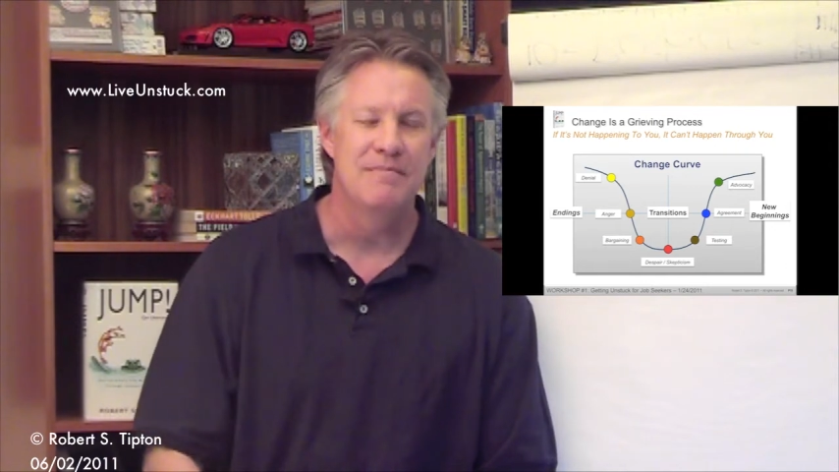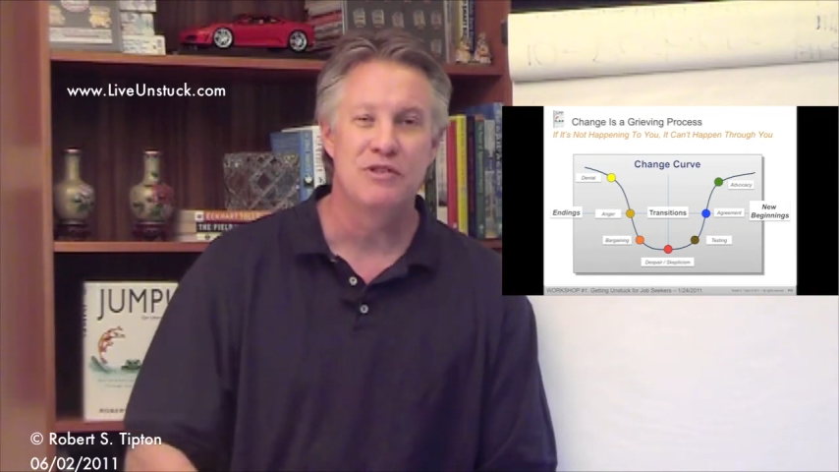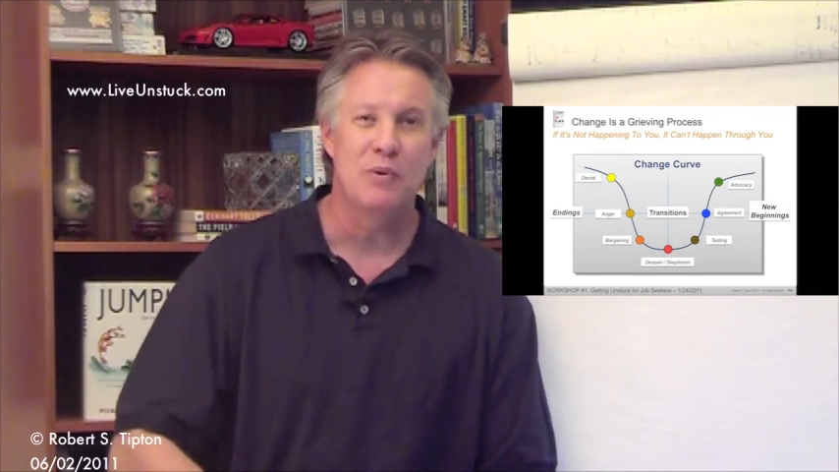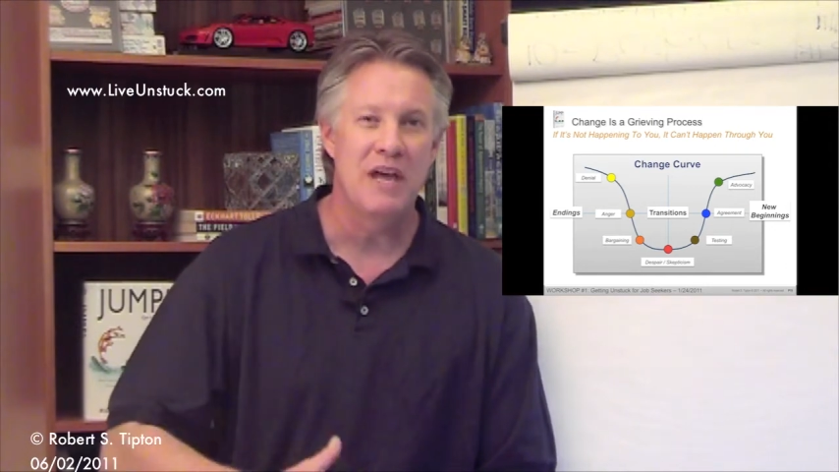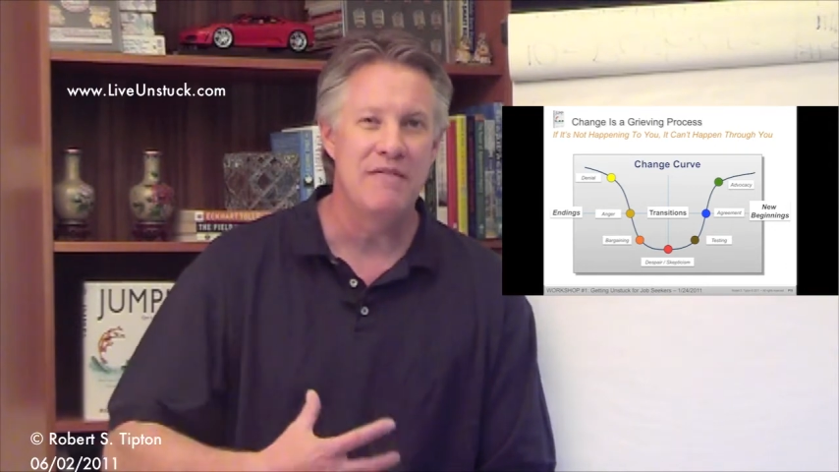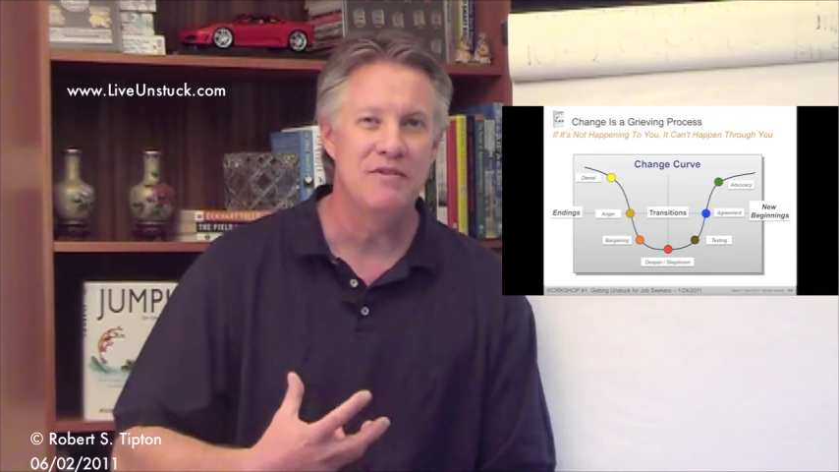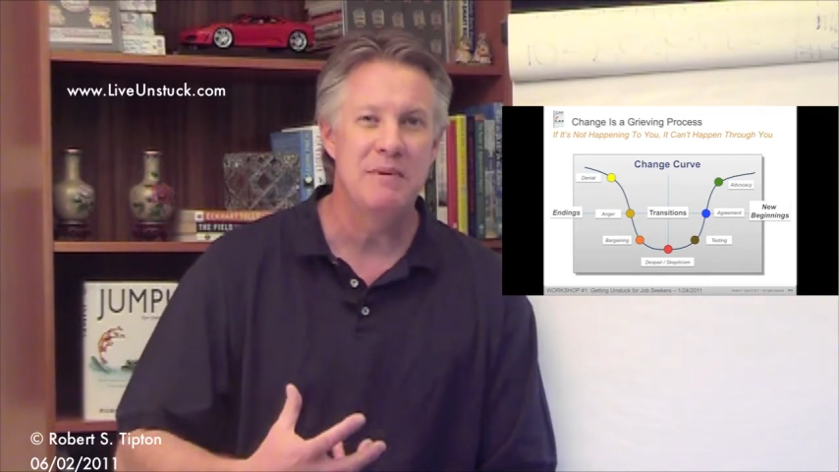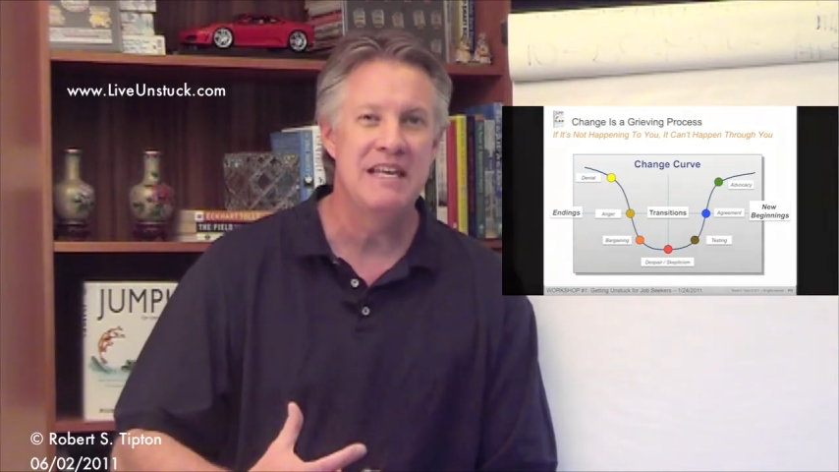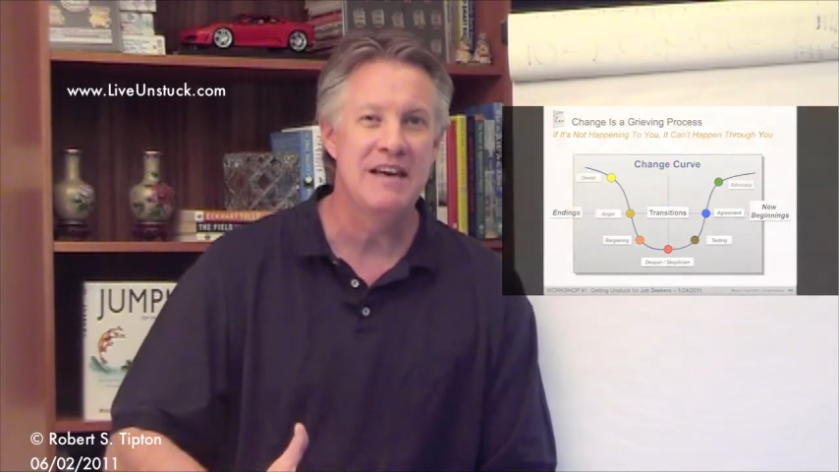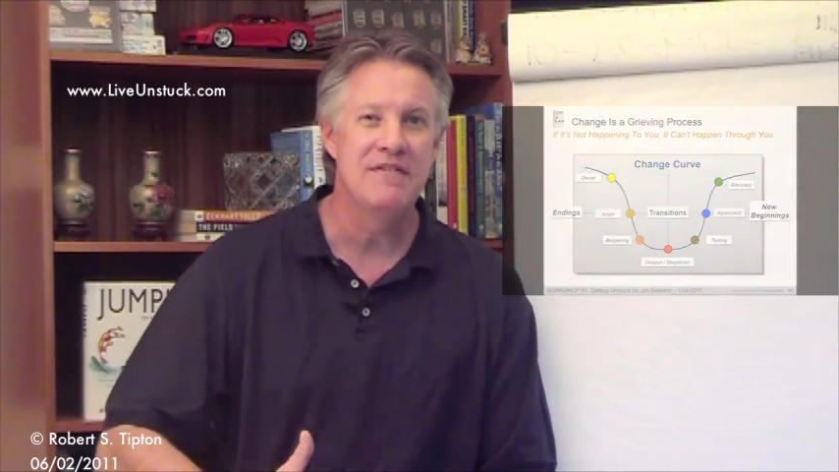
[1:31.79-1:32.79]
So we have to
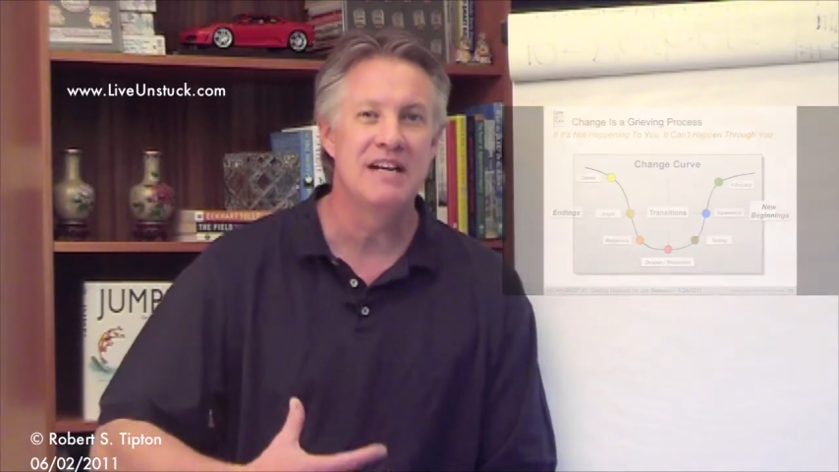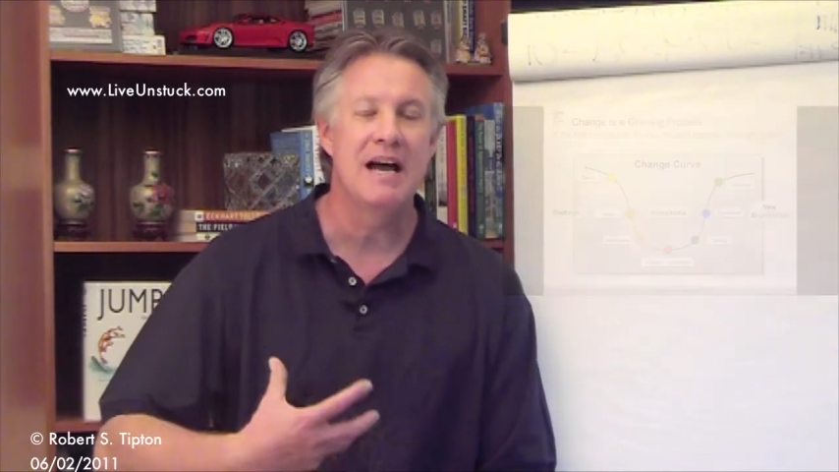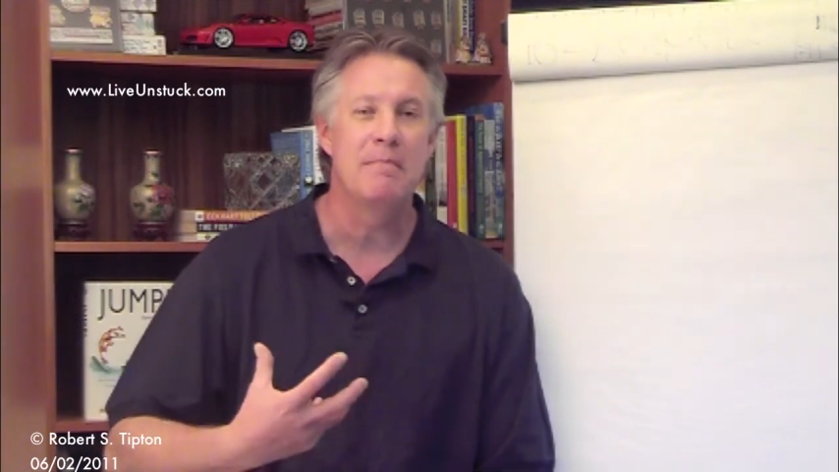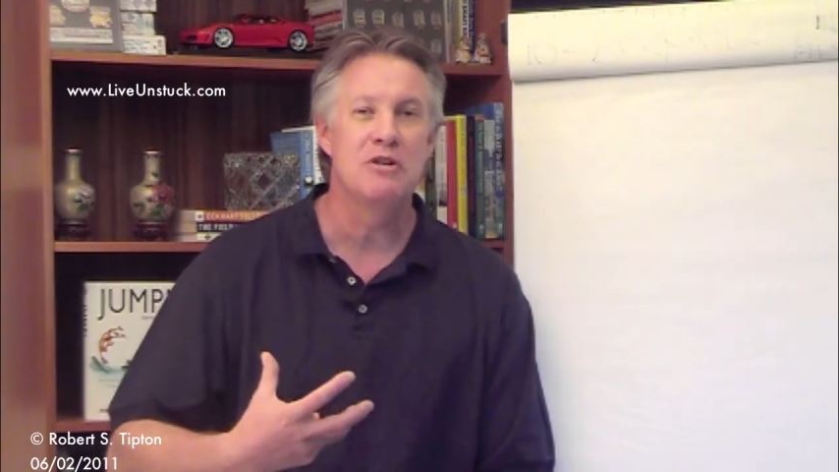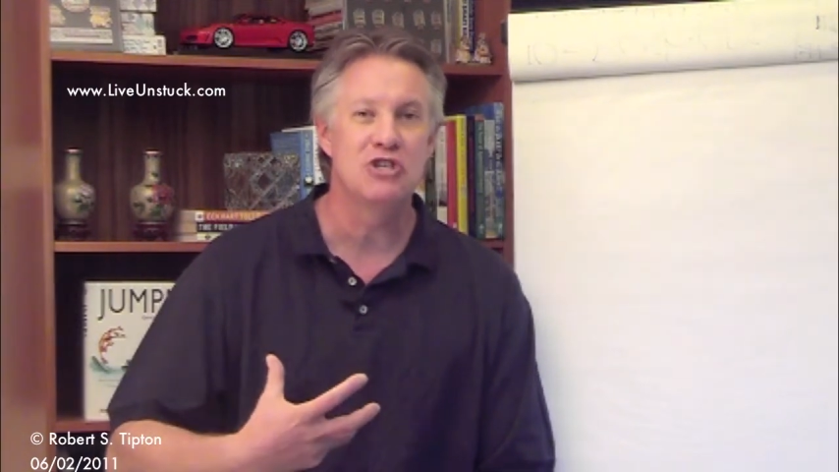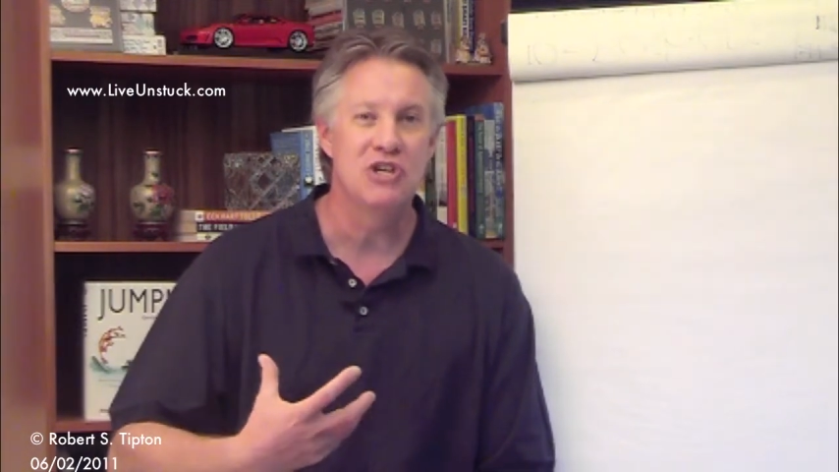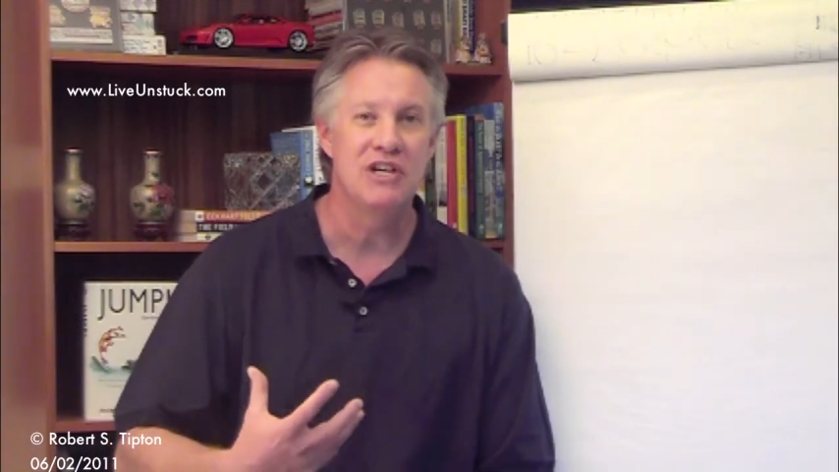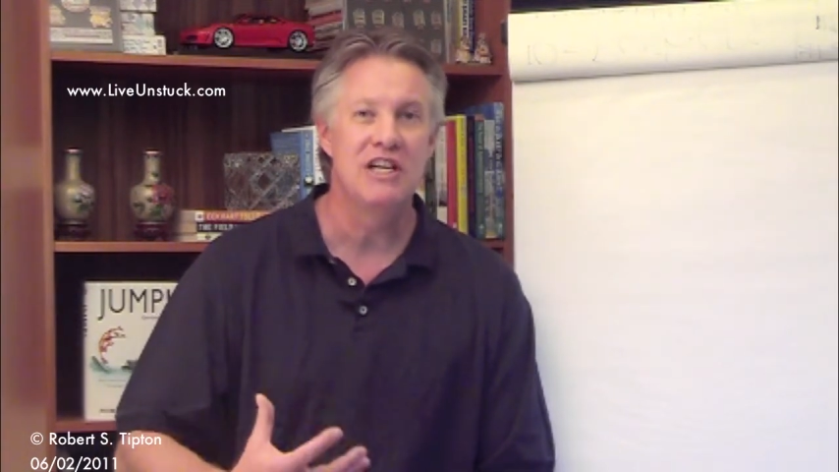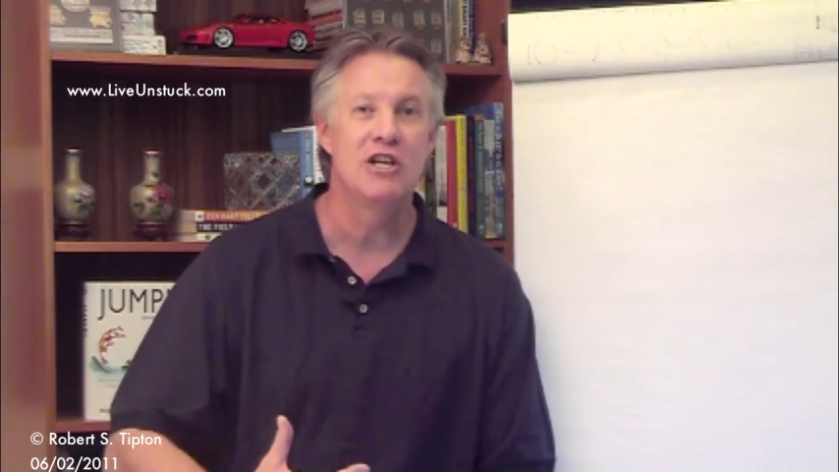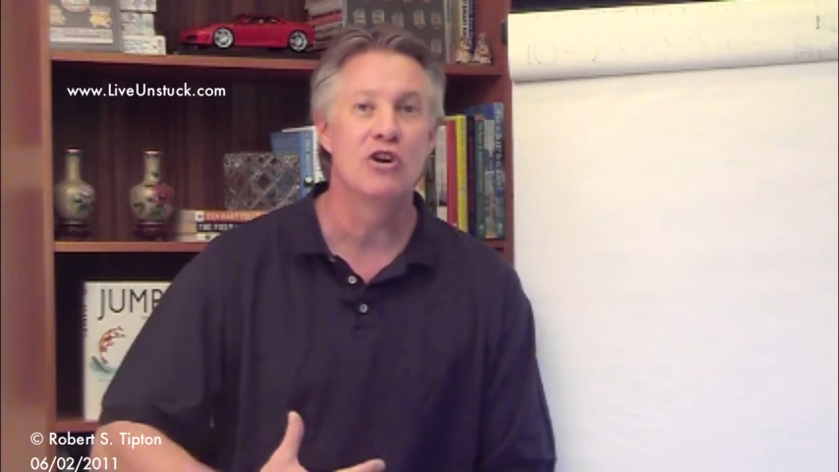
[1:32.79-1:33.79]
be given an opportunity